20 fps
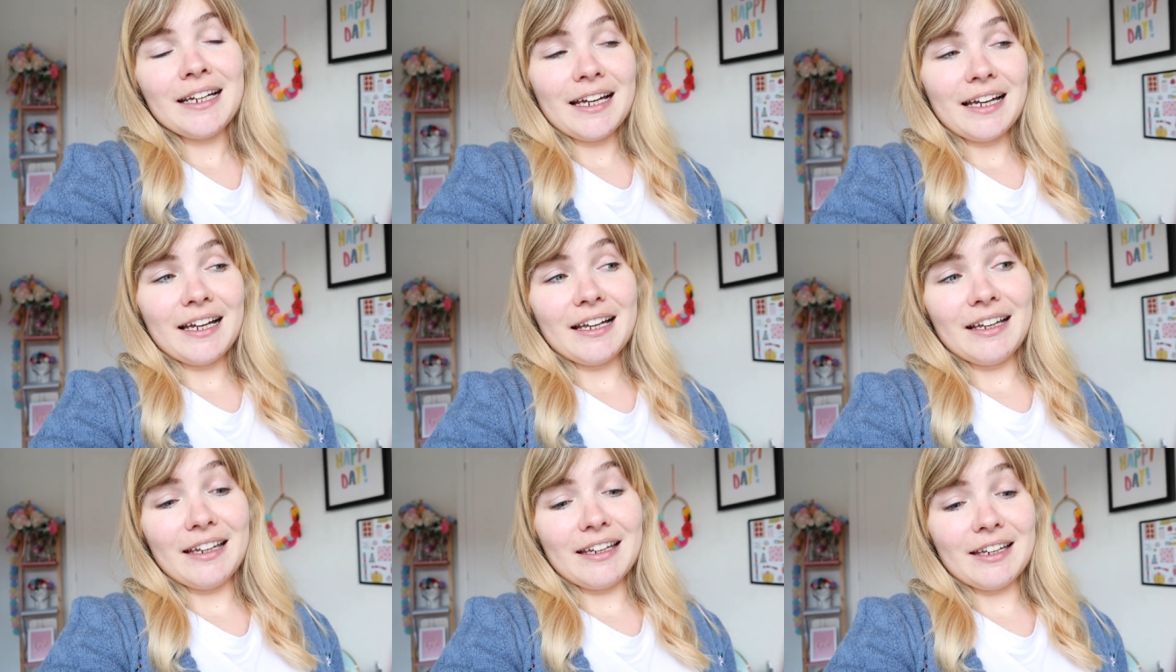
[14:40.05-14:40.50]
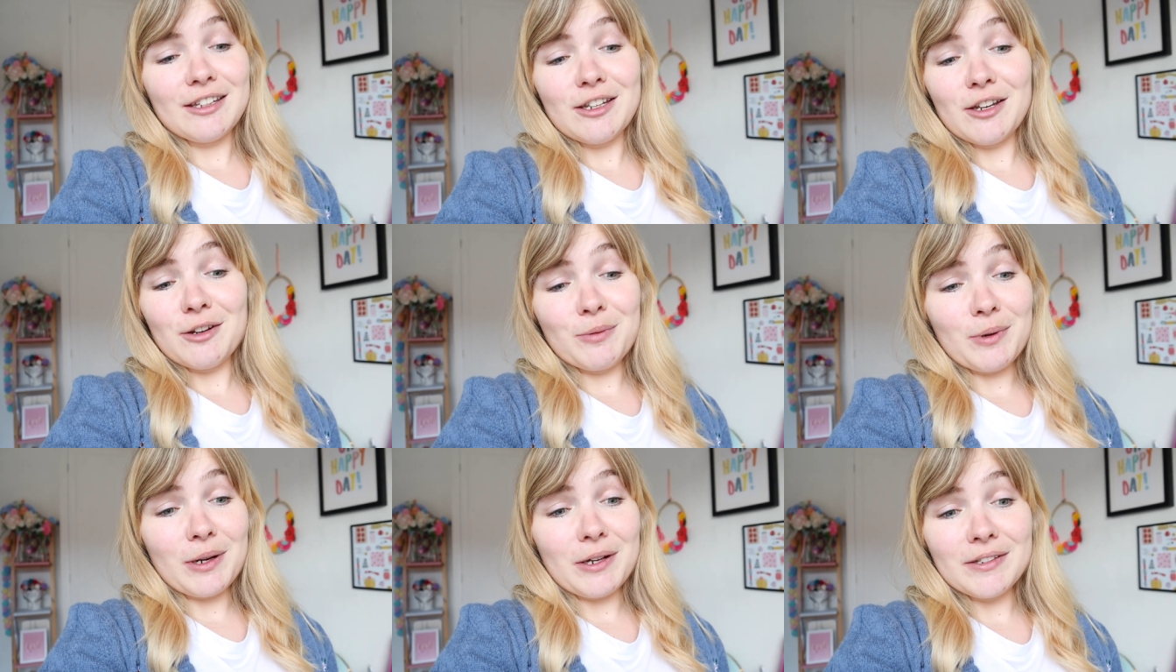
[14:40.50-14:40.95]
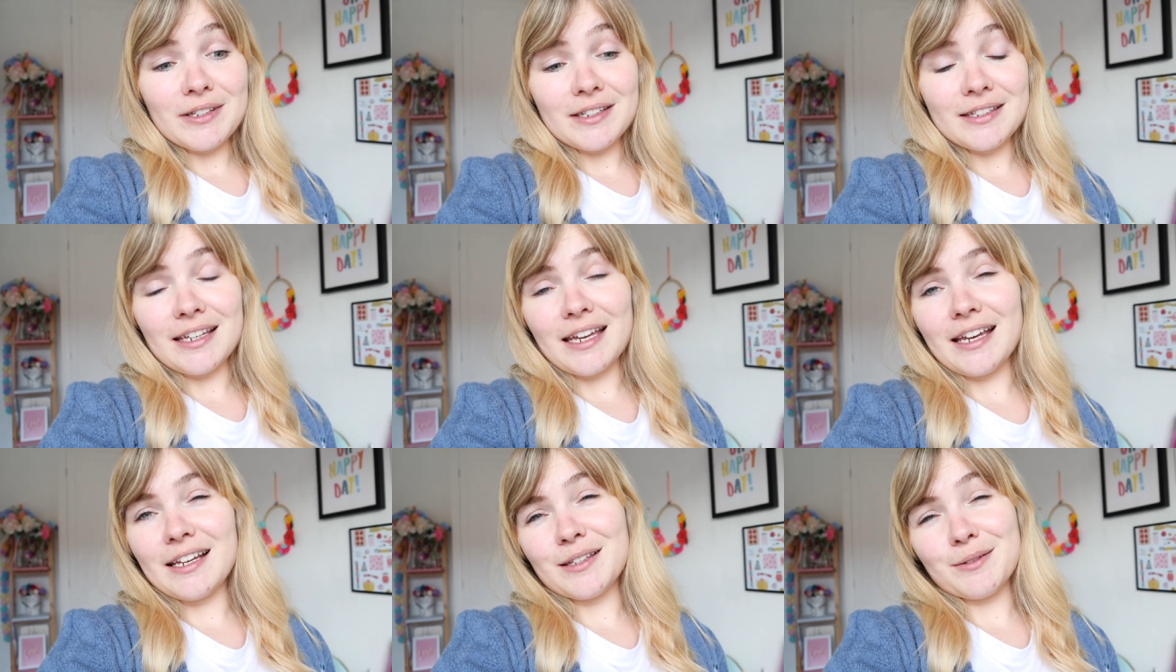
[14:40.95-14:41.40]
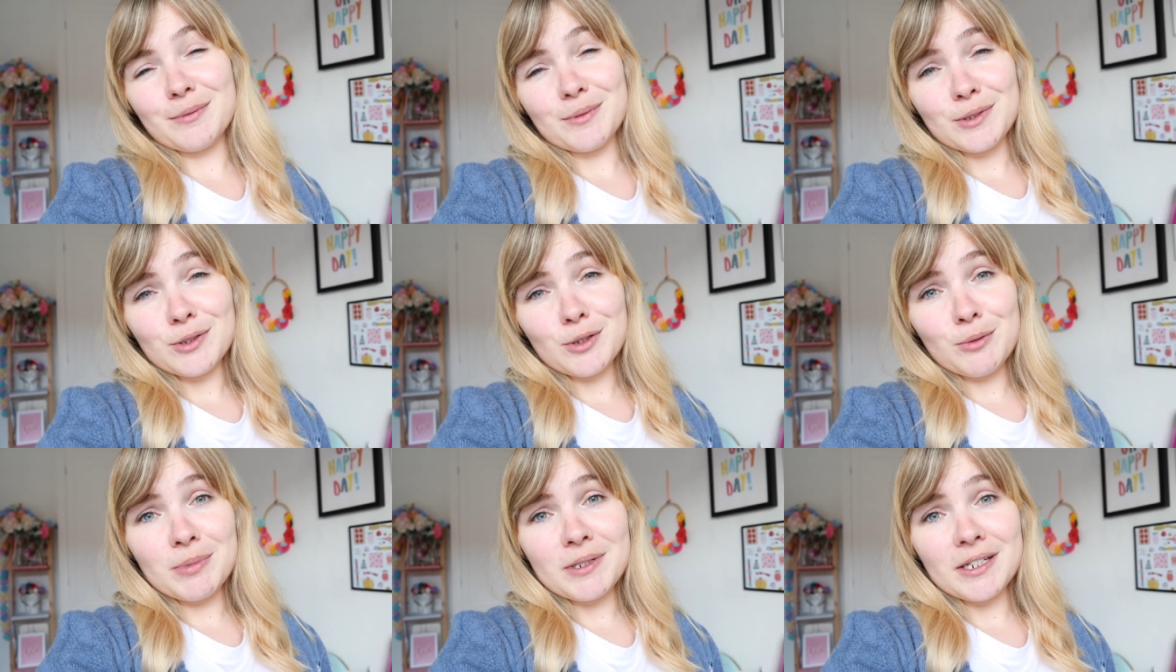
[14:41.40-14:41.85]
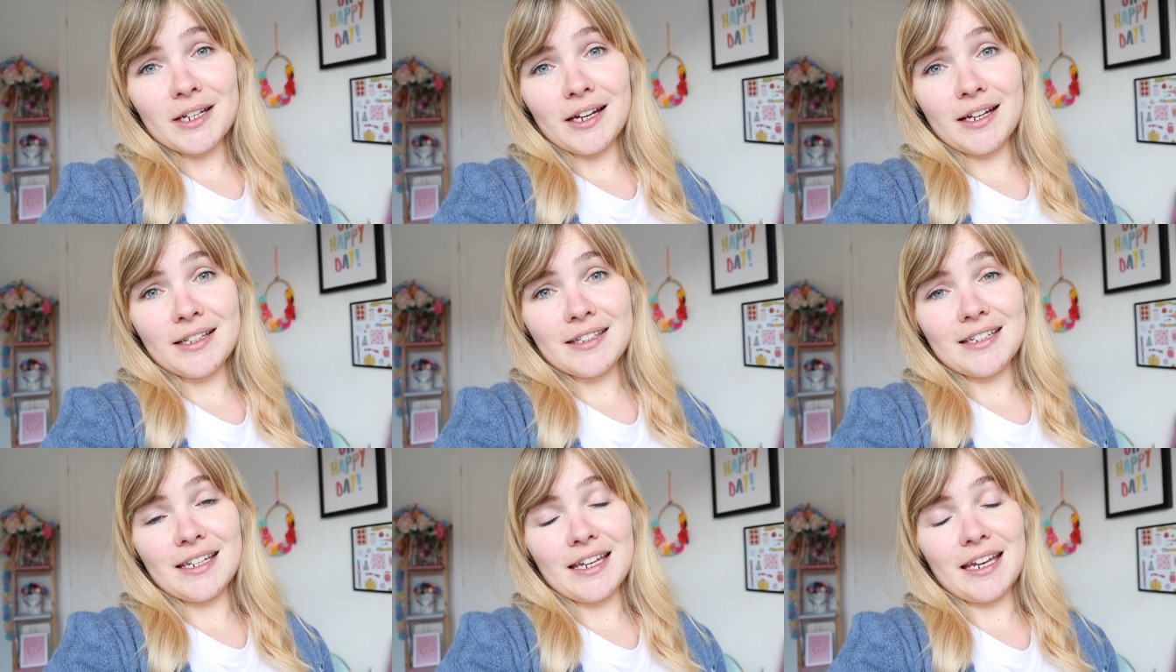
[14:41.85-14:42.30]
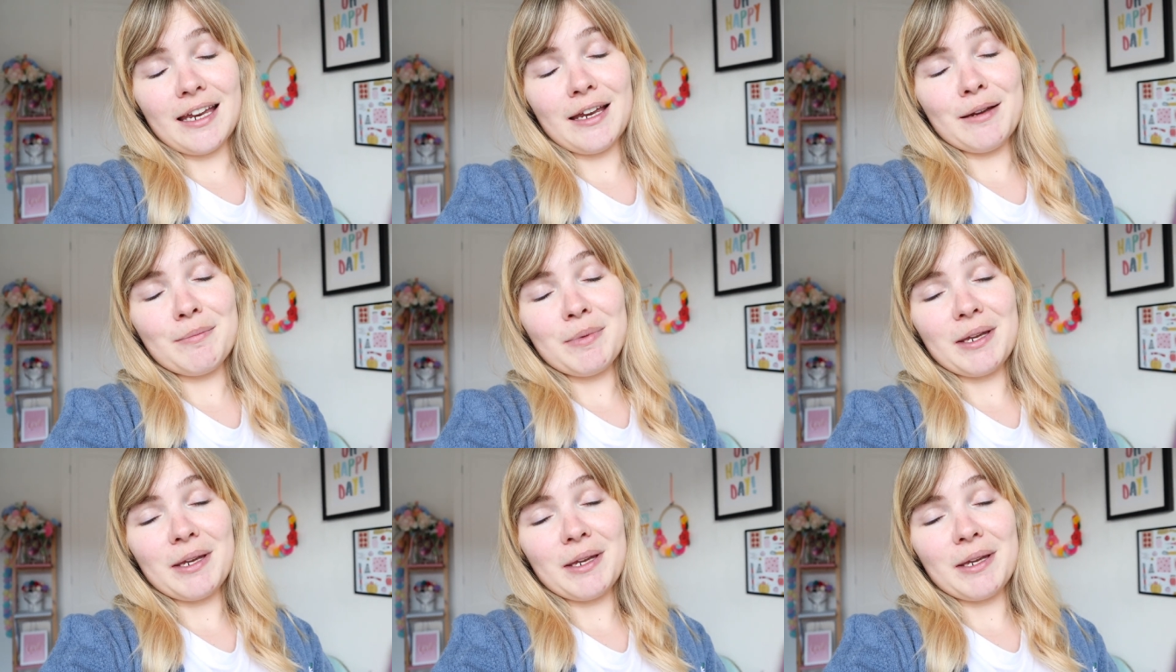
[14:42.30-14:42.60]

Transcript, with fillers: and I don't know what else to say because I'm super tired today.